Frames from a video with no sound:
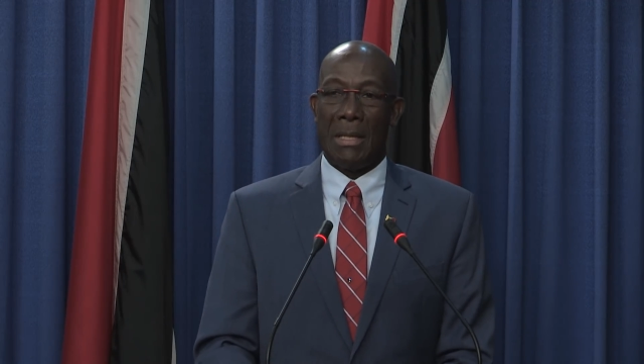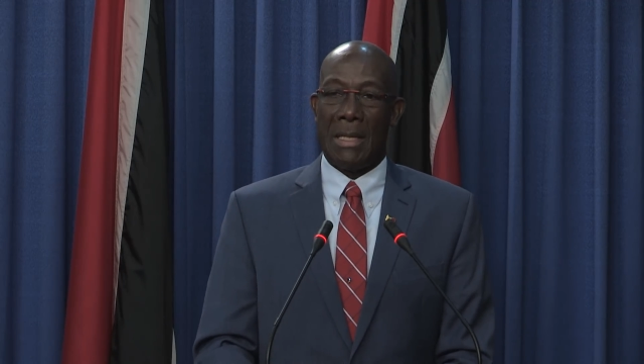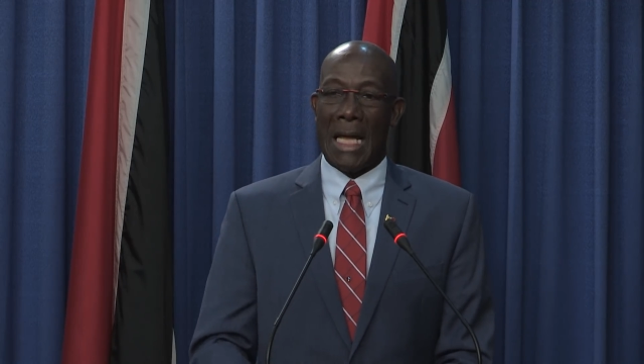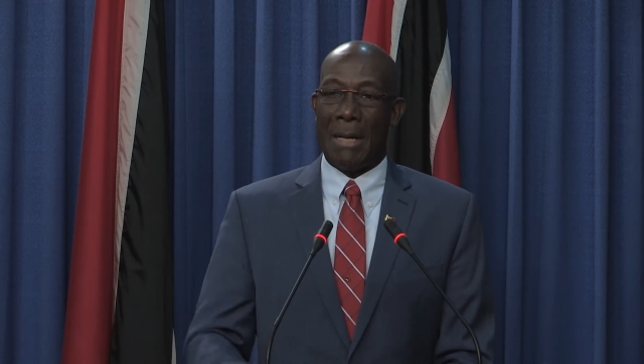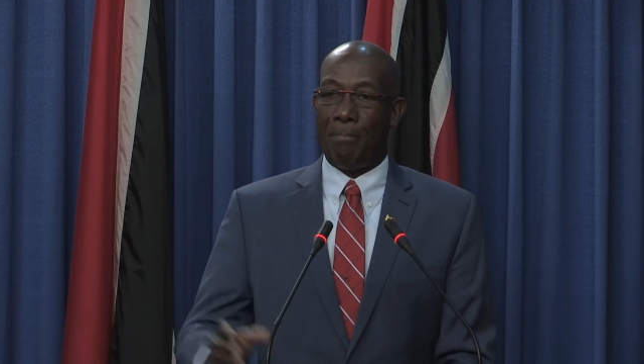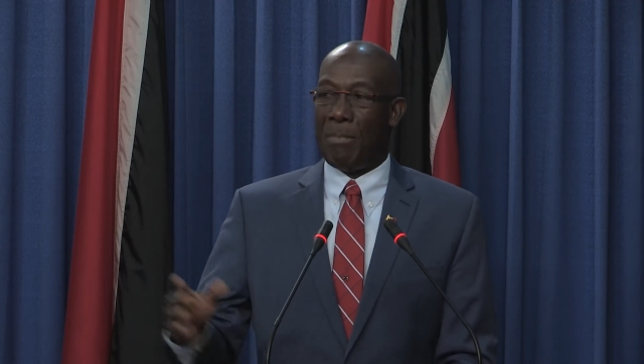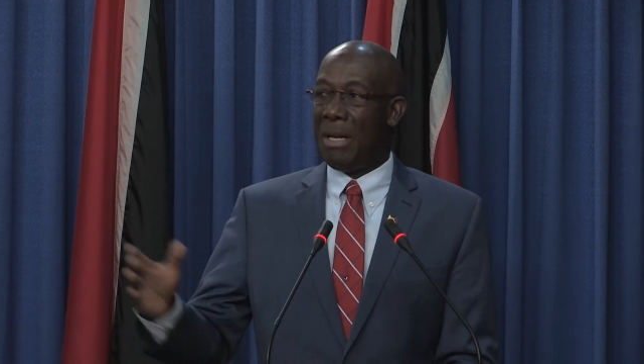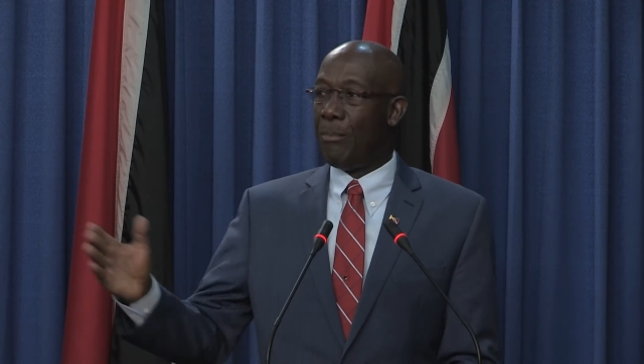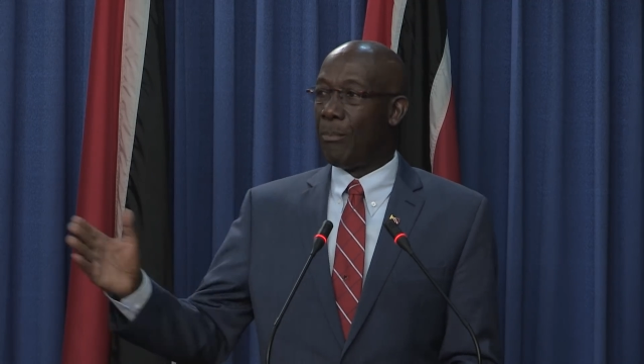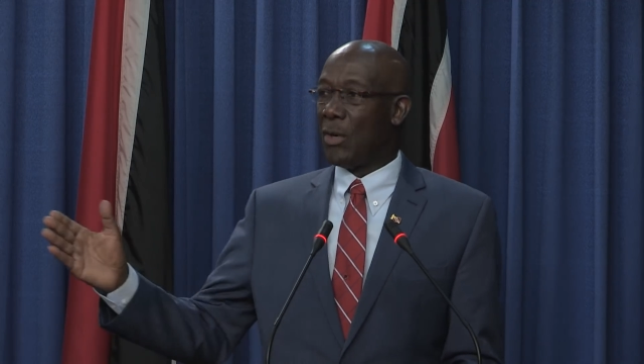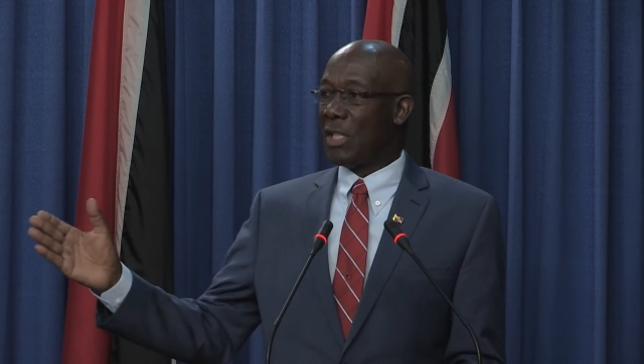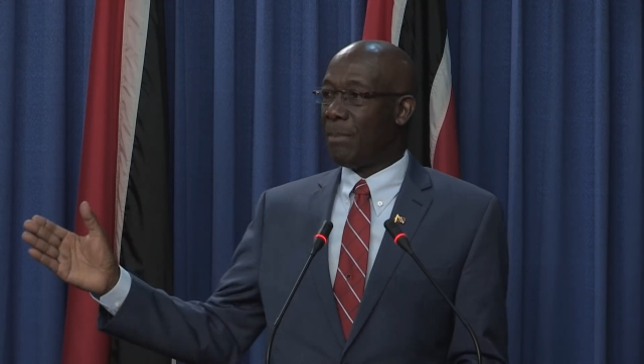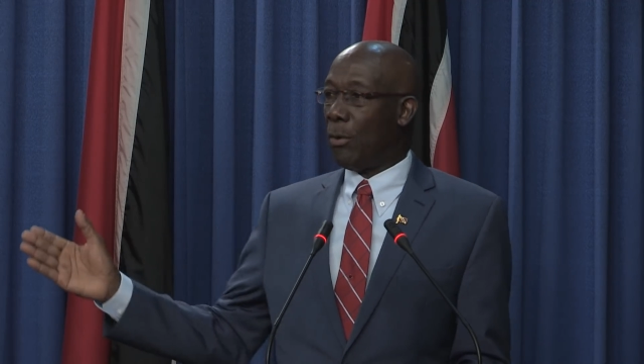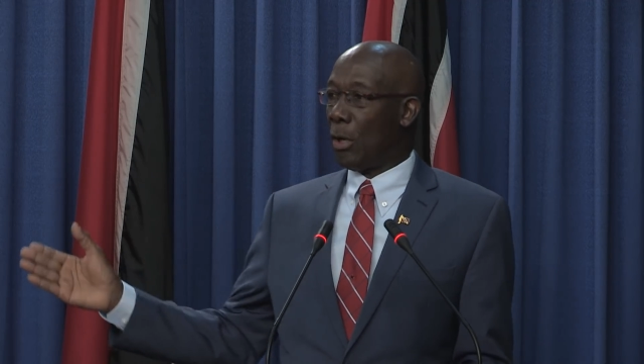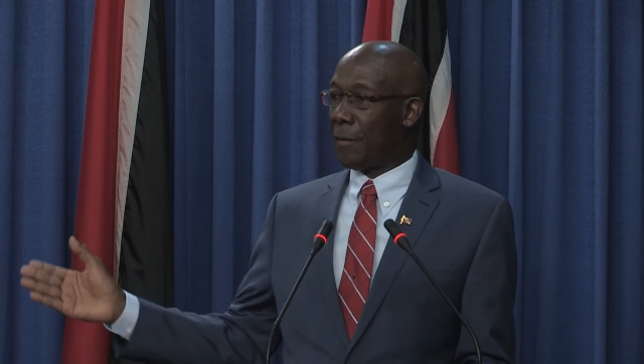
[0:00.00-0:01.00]
That blimp
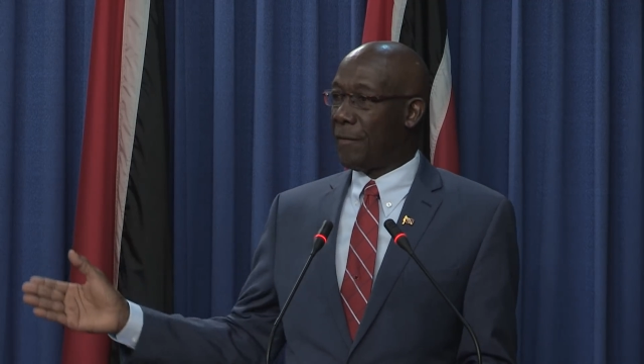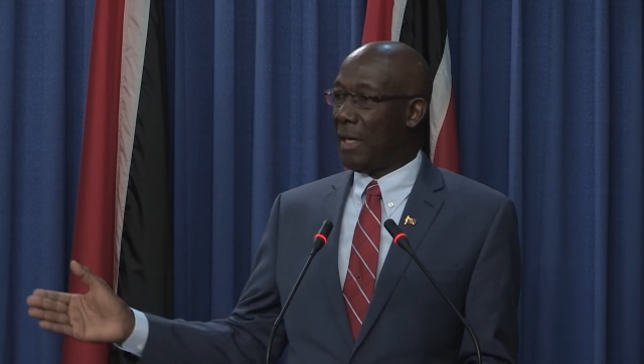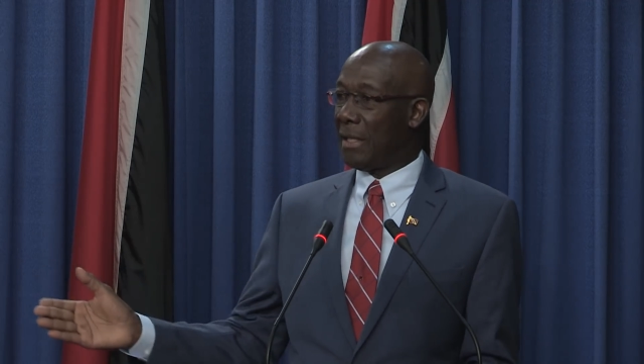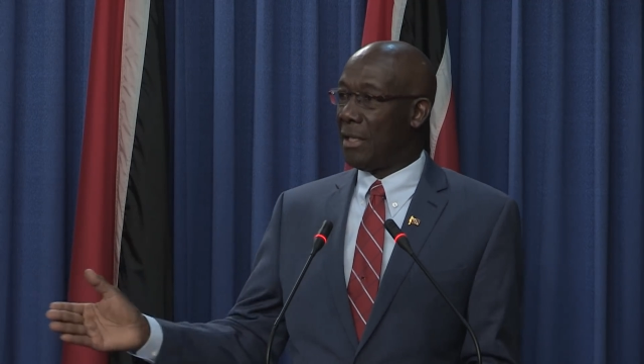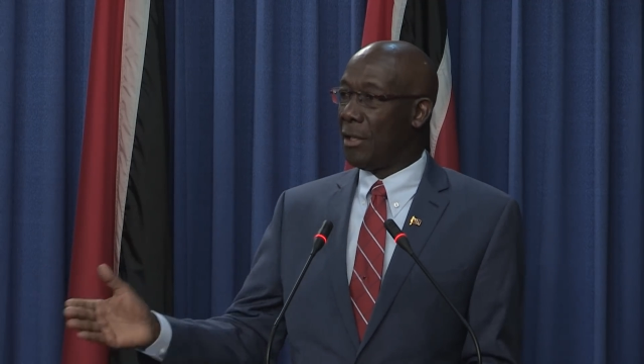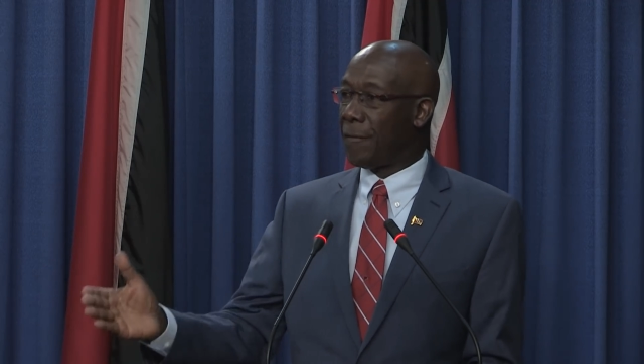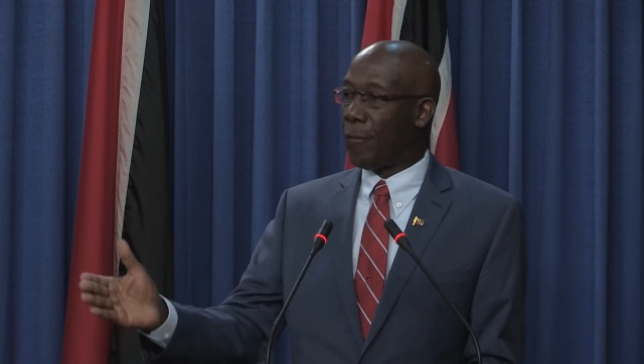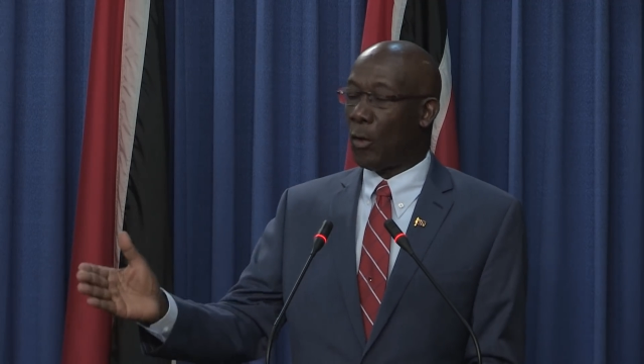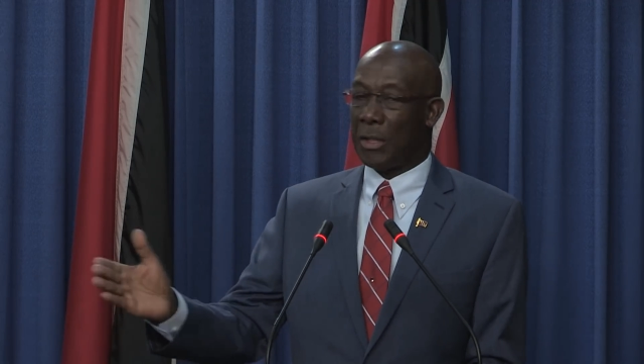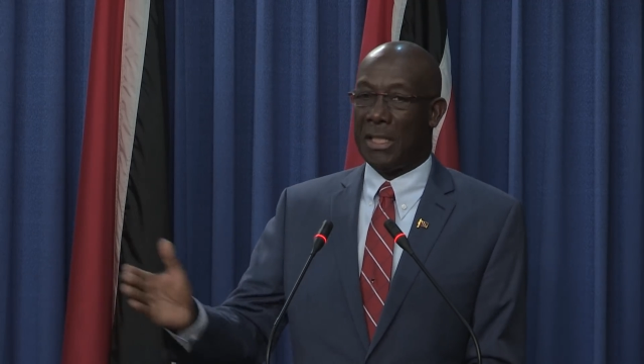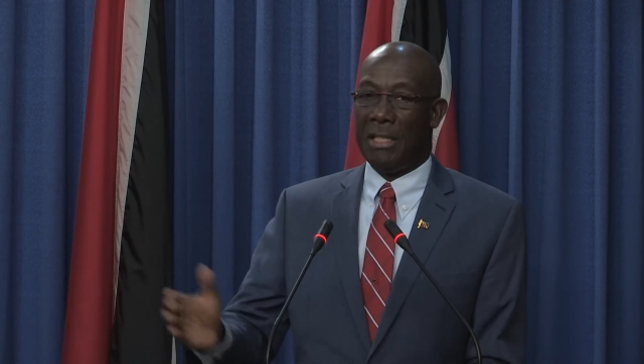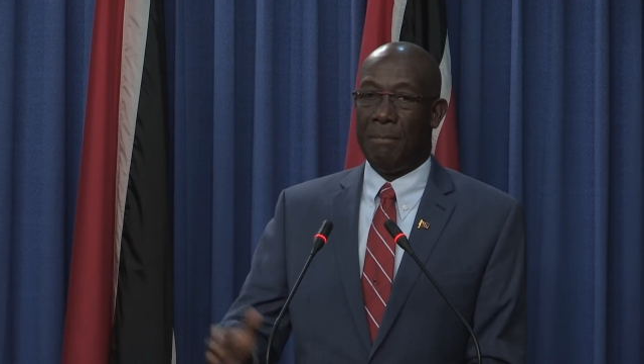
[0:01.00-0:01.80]
was bought for, I think, $14